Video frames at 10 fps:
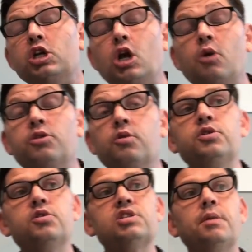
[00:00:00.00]
to go through and
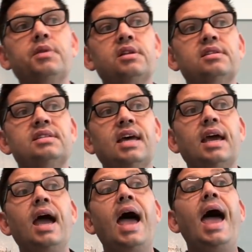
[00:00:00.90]
do something and
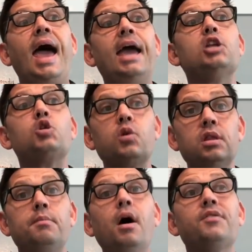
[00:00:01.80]
say, hey, during
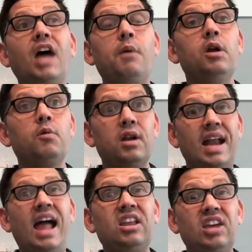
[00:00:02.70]
the month, I want to run an
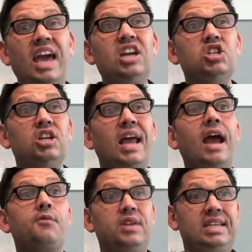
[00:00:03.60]
allocation
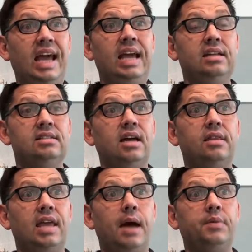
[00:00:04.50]
every day
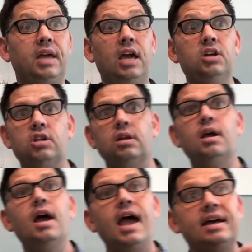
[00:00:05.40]
inside the application.
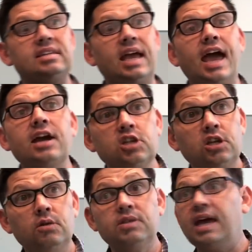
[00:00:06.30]
As I
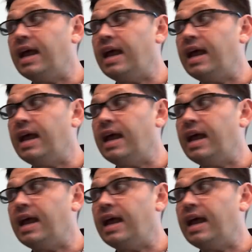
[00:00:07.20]
execute that